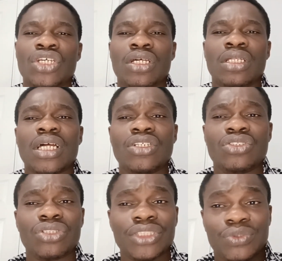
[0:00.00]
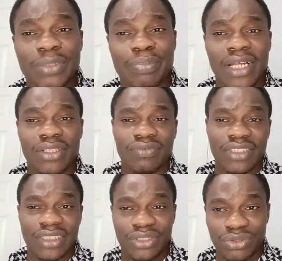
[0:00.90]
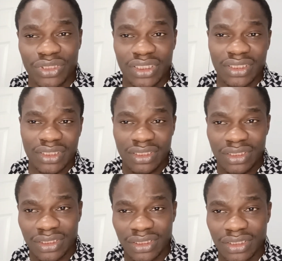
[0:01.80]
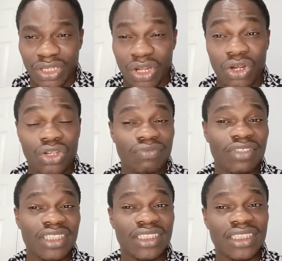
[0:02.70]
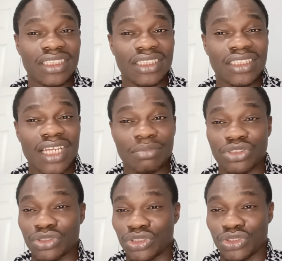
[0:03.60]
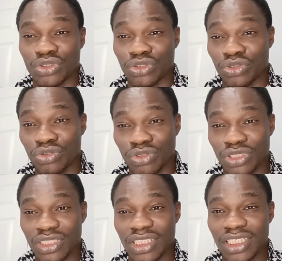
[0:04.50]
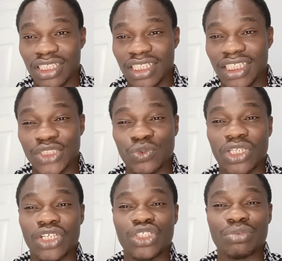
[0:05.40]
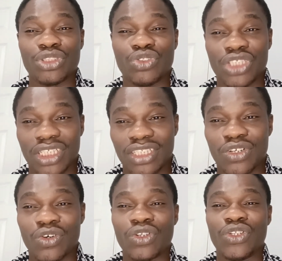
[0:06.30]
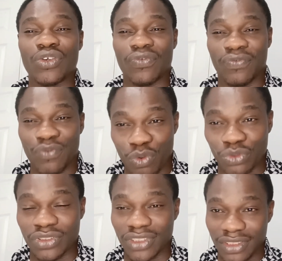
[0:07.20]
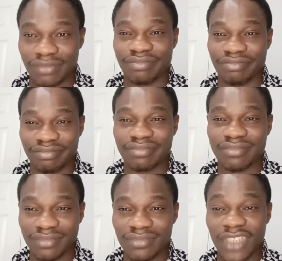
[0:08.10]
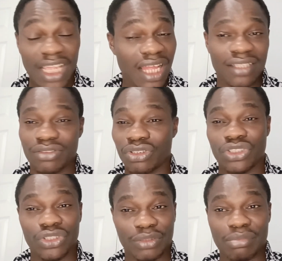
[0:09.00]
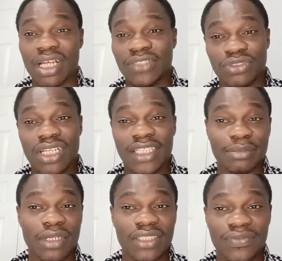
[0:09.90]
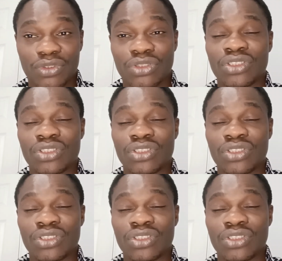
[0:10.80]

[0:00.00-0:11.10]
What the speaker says: Now, the sweet part of this story, all of these things I'm going to show you is what you're going to be doing on your phone. Yeah, on your smartphone. That smartphone